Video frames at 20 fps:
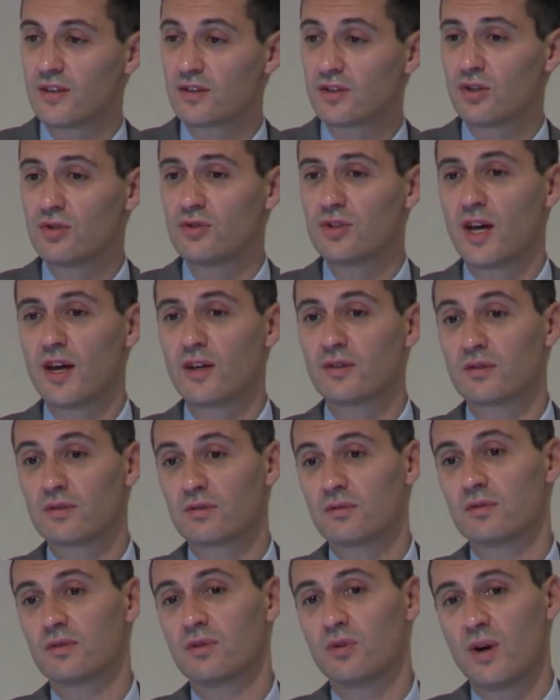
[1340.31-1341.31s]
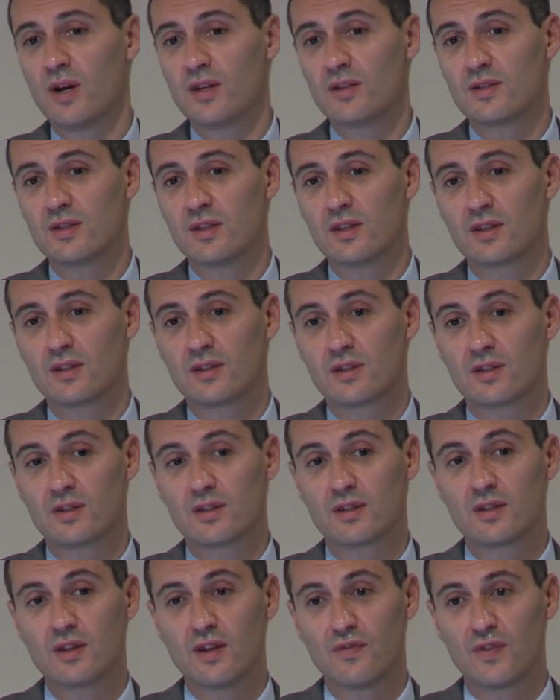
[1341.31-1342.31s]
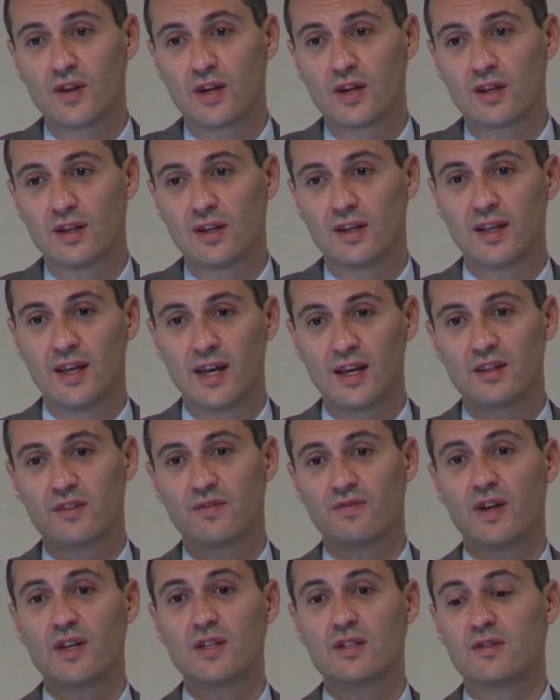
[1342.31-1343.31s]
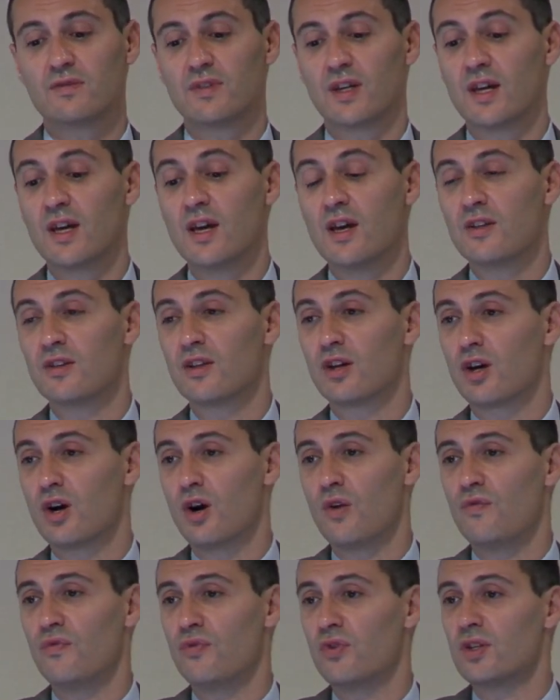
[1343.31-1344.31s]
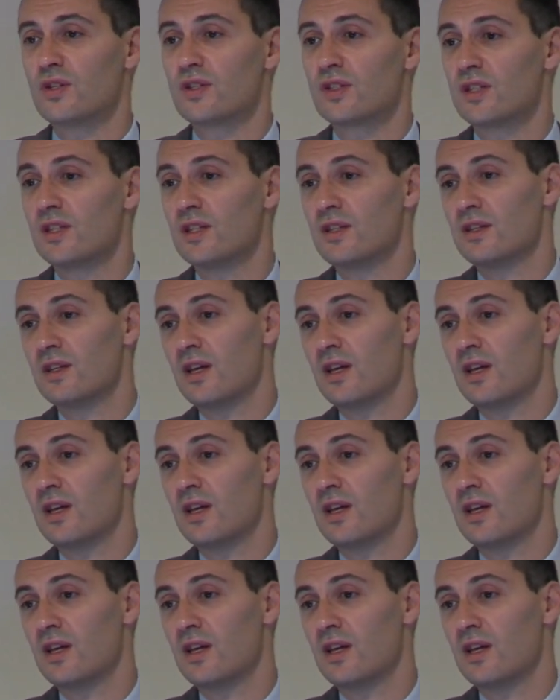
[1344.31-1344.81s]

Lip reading: It's gone down quite significantly at the face of it. The confidence